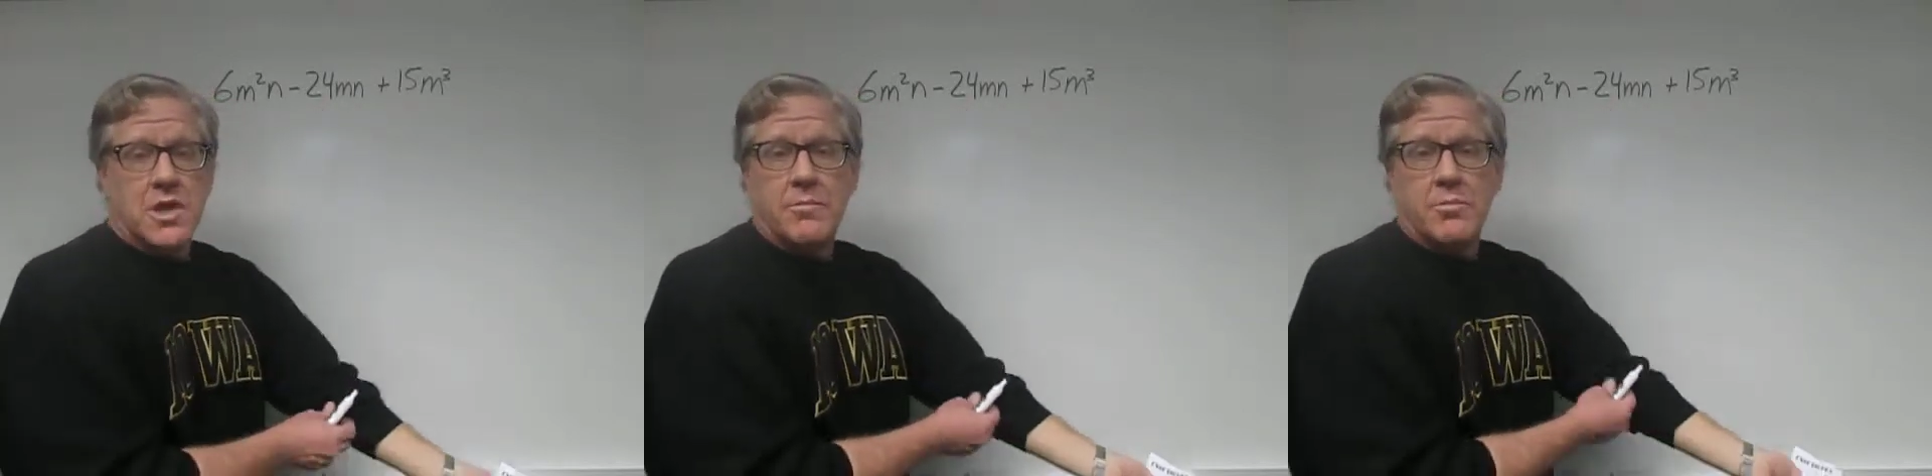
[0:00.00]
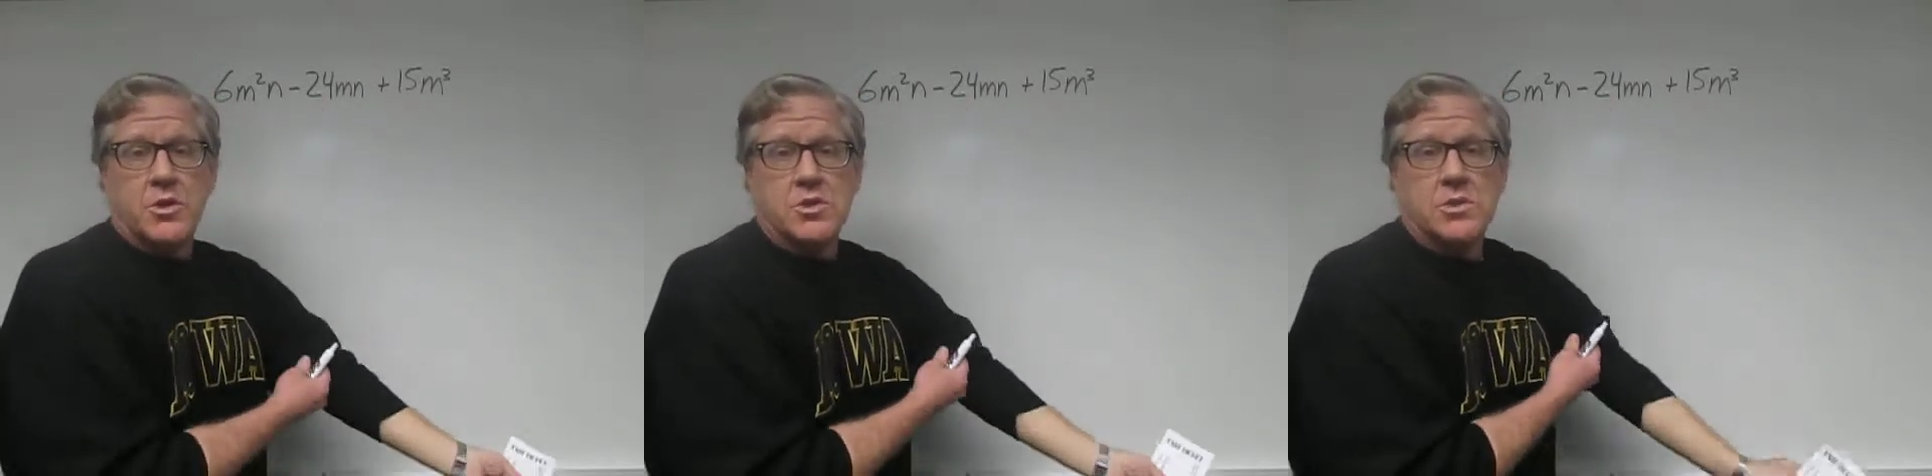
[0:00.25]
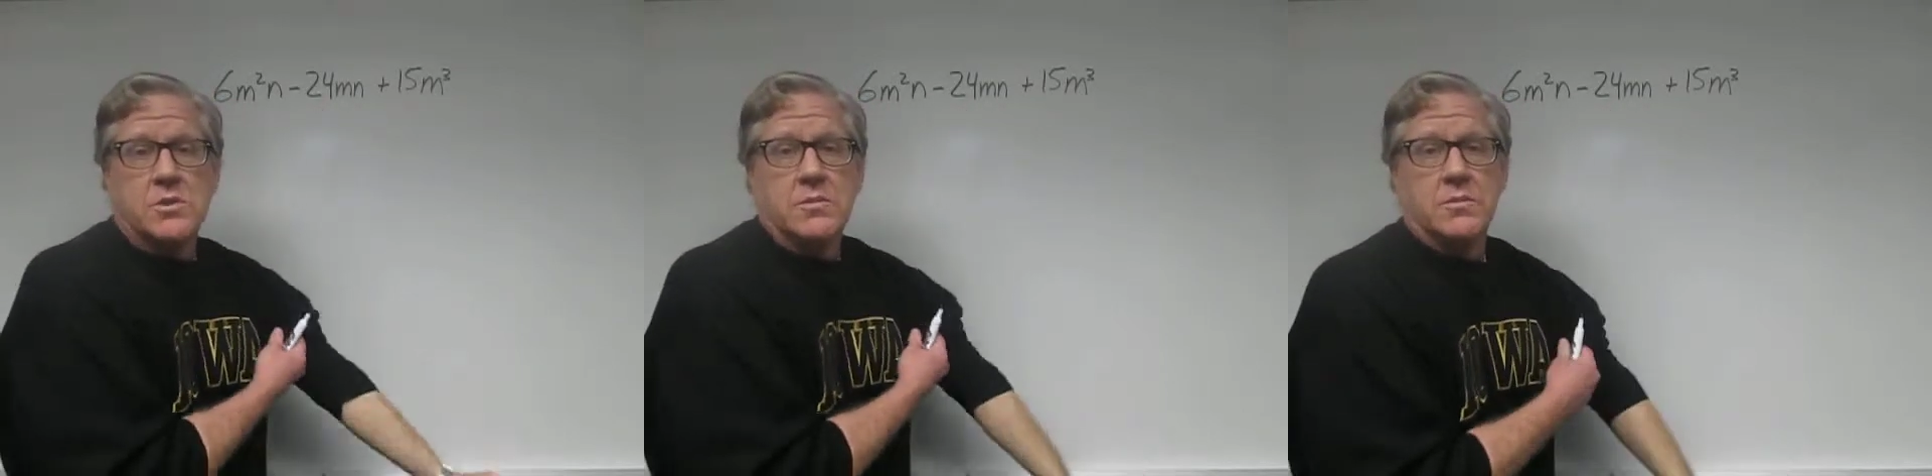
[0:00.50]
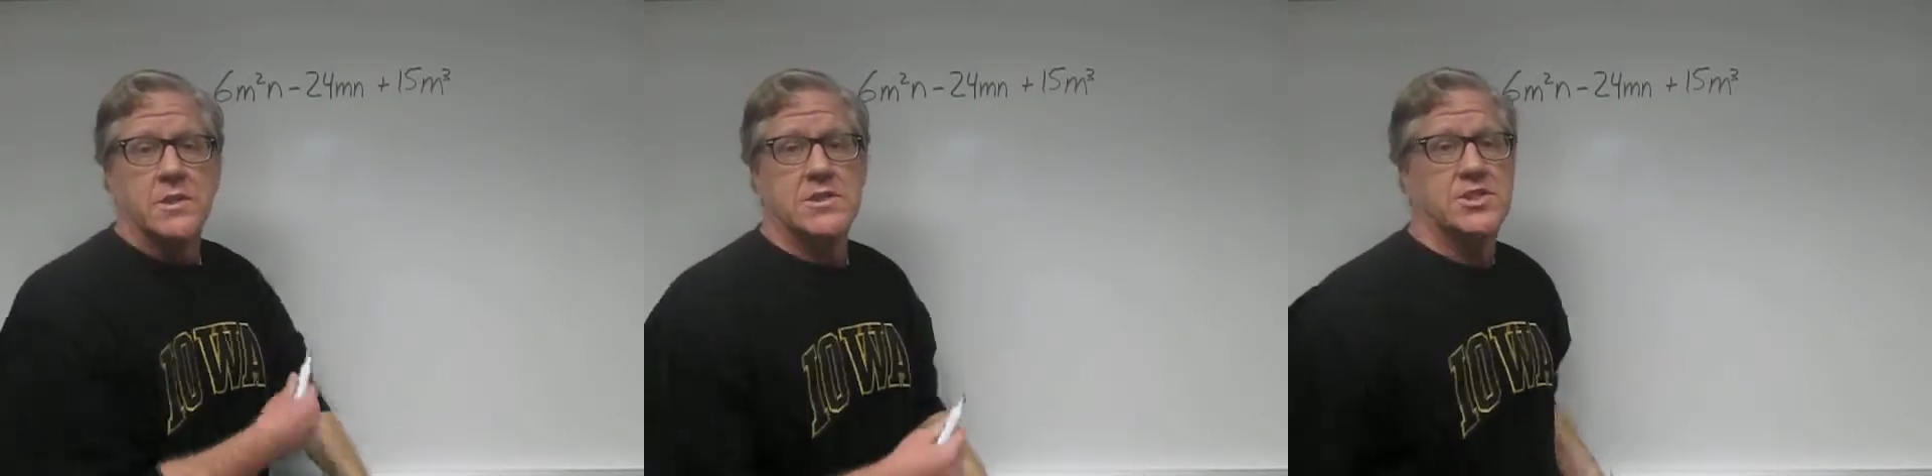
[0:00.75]
numbers?
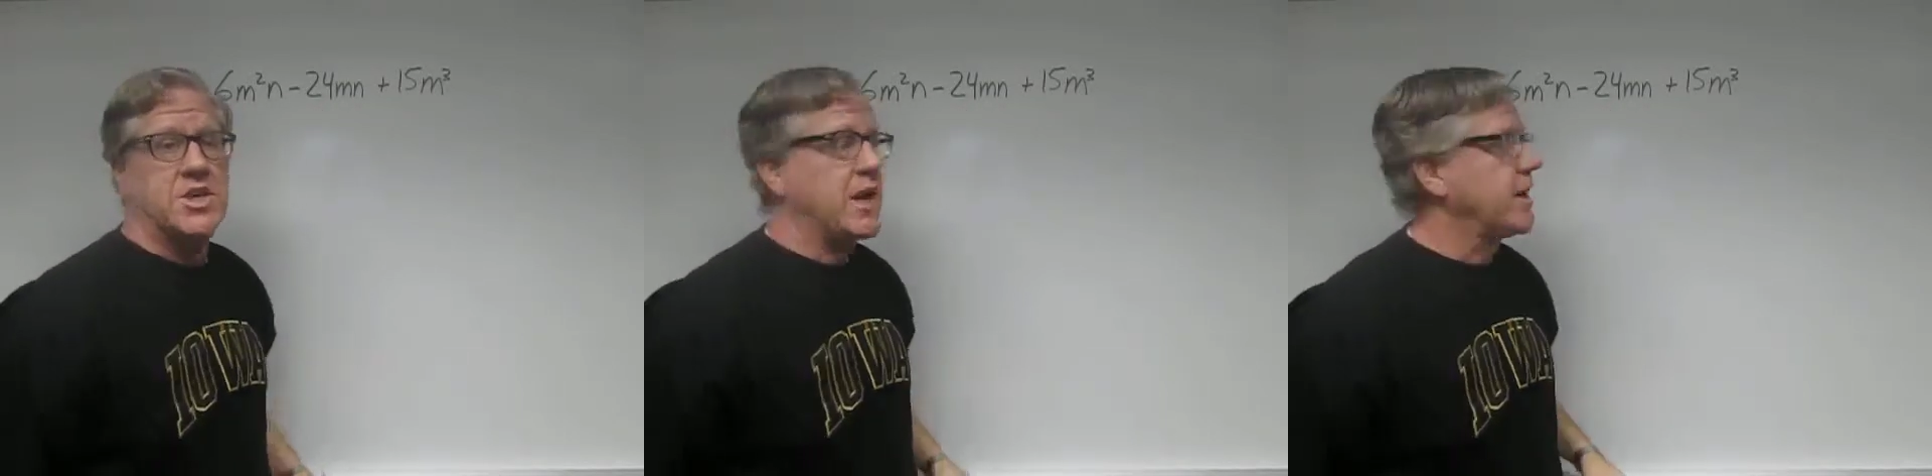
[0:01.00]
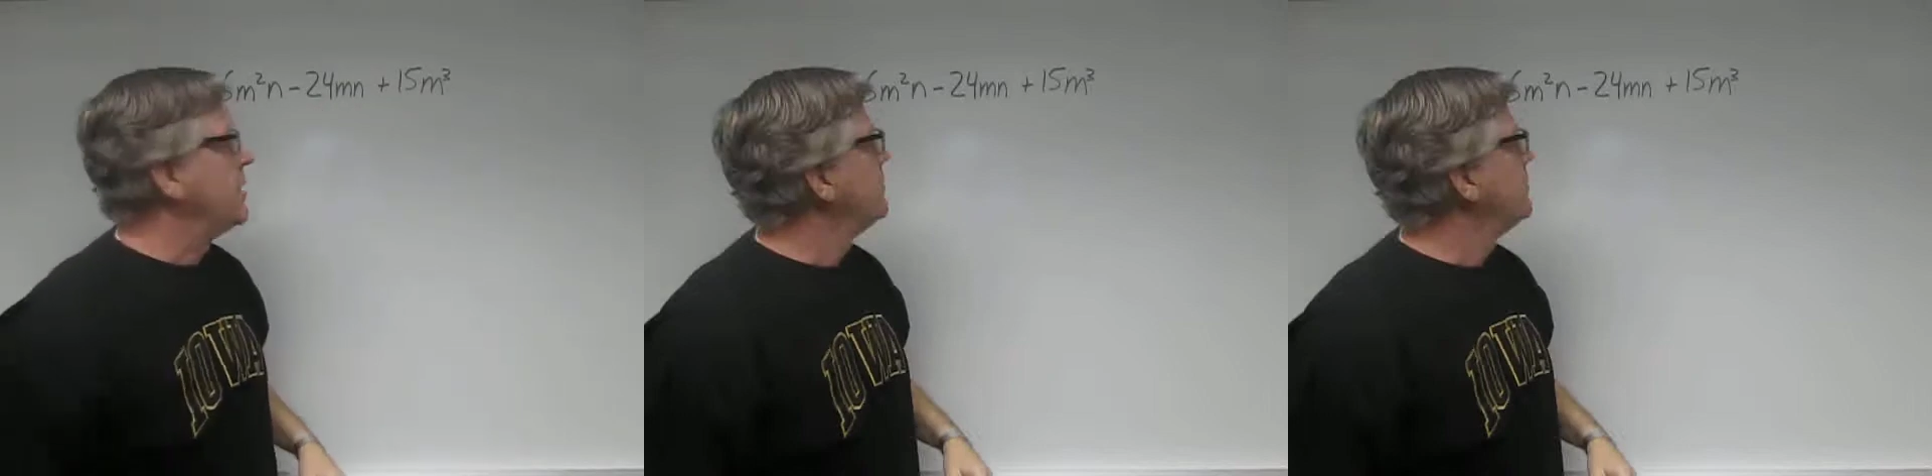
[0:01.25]
Let's check it.